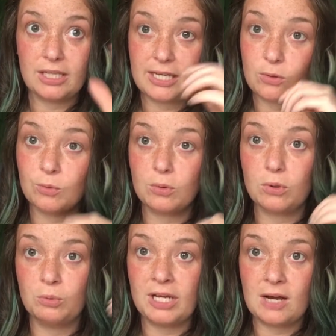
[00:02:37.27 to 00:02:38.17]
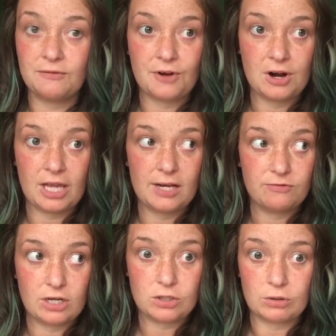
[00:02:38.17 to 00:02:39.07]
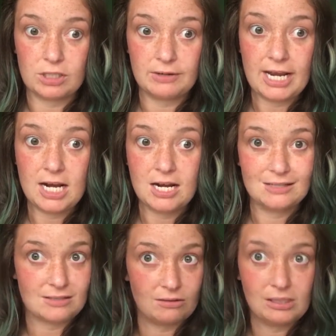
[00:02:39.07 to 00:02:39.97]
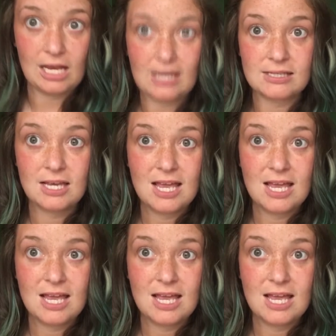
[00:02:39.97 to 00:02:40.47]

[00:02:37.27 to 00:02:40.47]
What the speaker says: Like, we have our like front door, right? And it's all glass.